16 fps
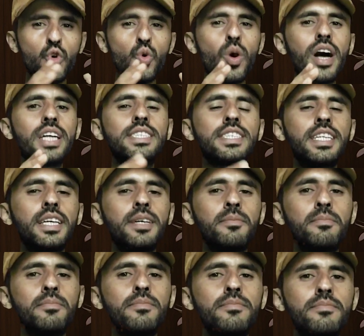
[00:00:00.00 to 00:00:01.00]
You ask
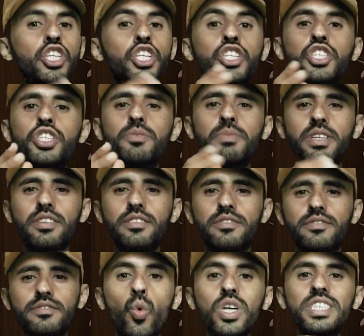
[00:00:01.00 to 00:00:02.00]
him, teach me,
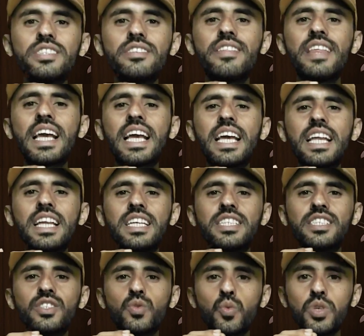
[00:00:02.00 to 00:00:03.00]
what's the
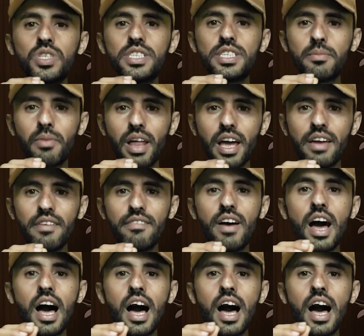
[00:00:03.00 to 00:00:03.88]
greatest wisdom life